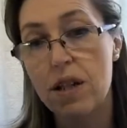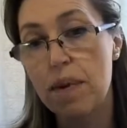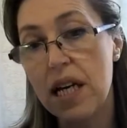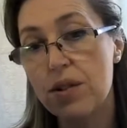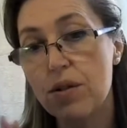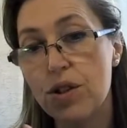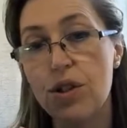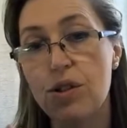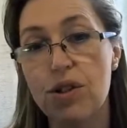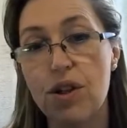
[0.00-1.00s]
So the personal
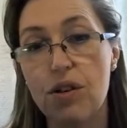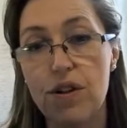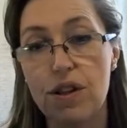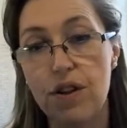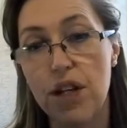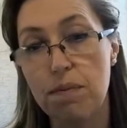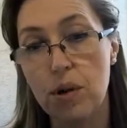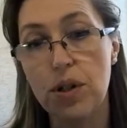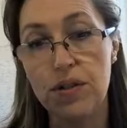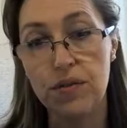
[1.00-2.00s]
tutor is often the
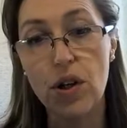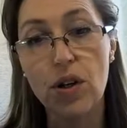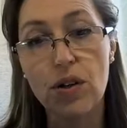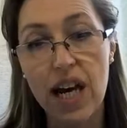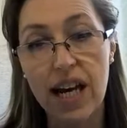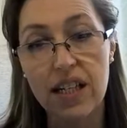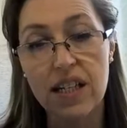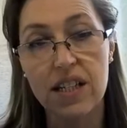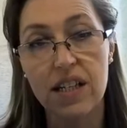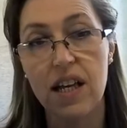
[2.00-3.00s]
first point of
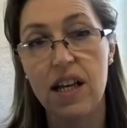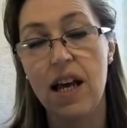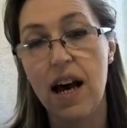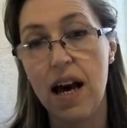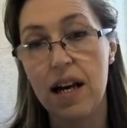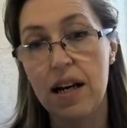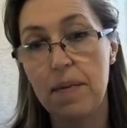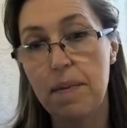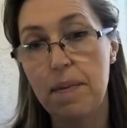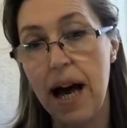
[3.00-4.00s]
contact,
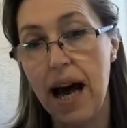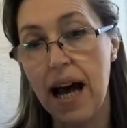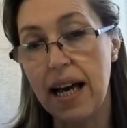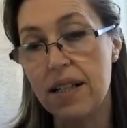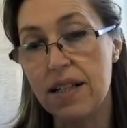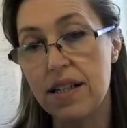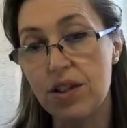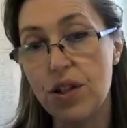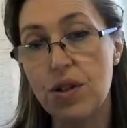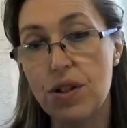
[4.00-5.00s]
and
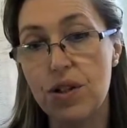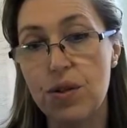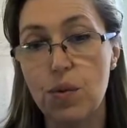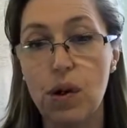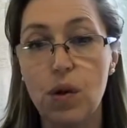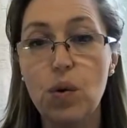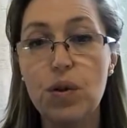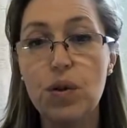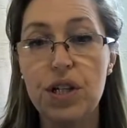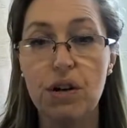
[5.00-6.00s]
students will
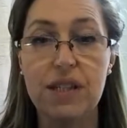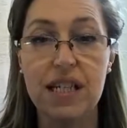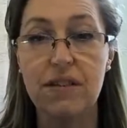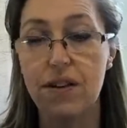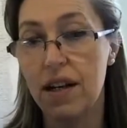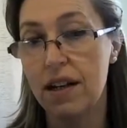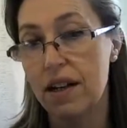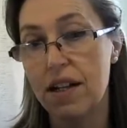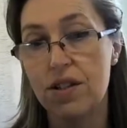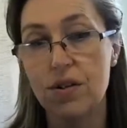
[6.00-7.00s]
also receive
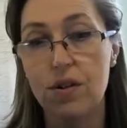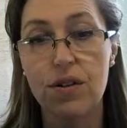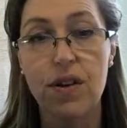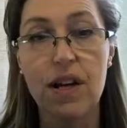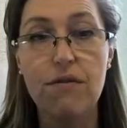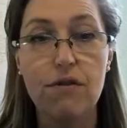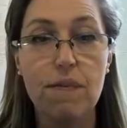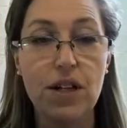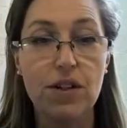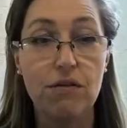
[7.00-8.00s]
sort of
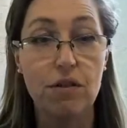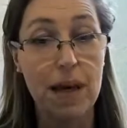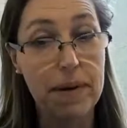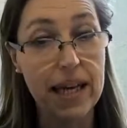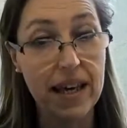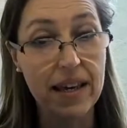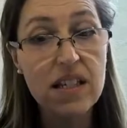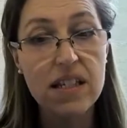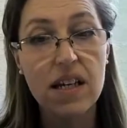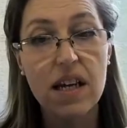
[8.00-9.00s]
information from their
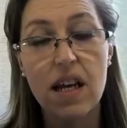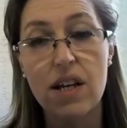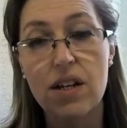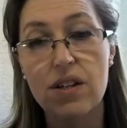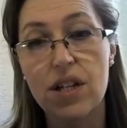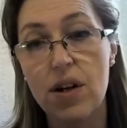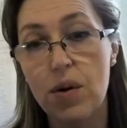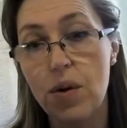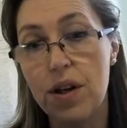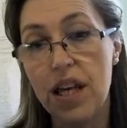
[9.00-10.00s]
peers.
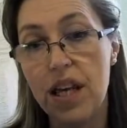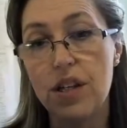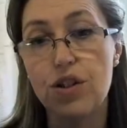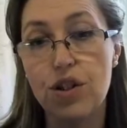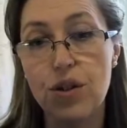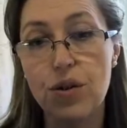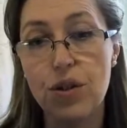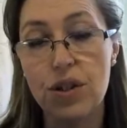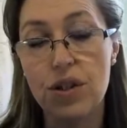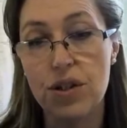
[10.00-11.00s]
So the
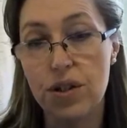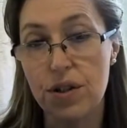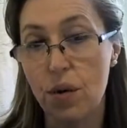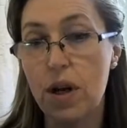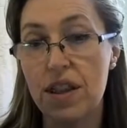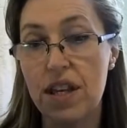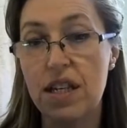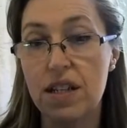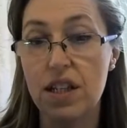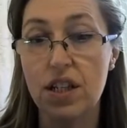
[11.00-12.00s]
students
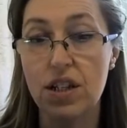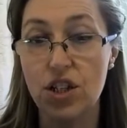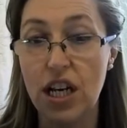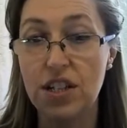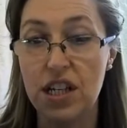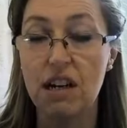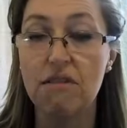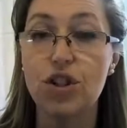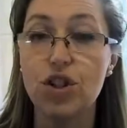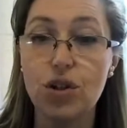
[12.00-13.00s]
within the JCR
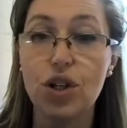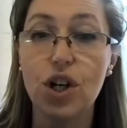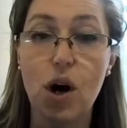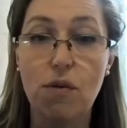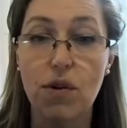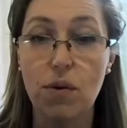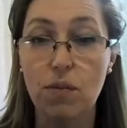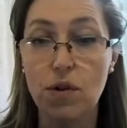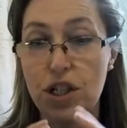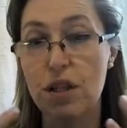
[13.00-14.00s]
or the Junior Common Room,
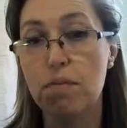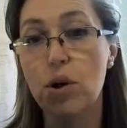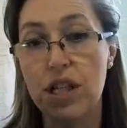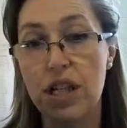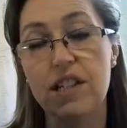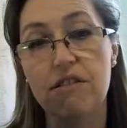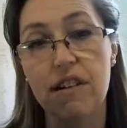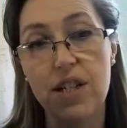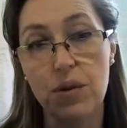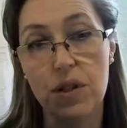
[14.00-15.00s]
which is the body of
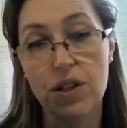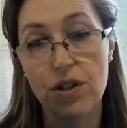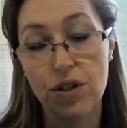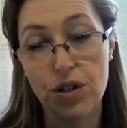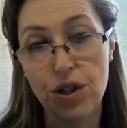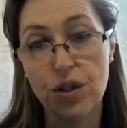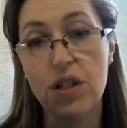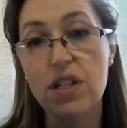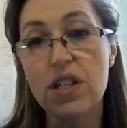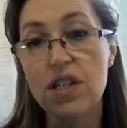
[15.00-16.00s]
undergraduate
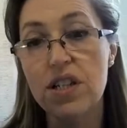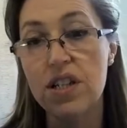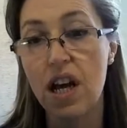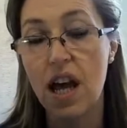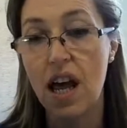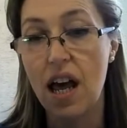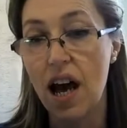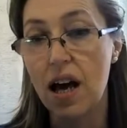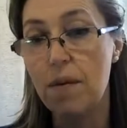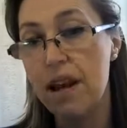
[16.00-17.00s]
students,
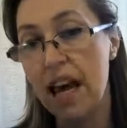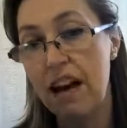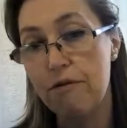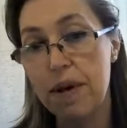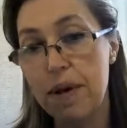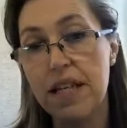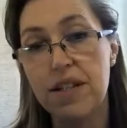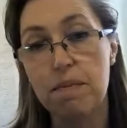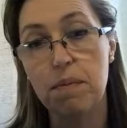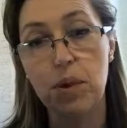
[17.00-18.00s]
they'll have peer
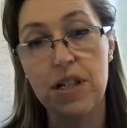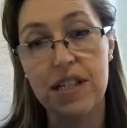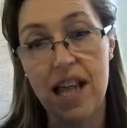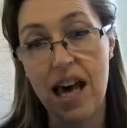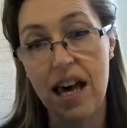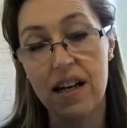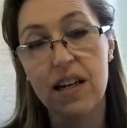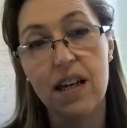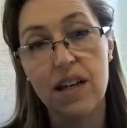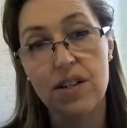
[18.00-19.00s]
supporters there.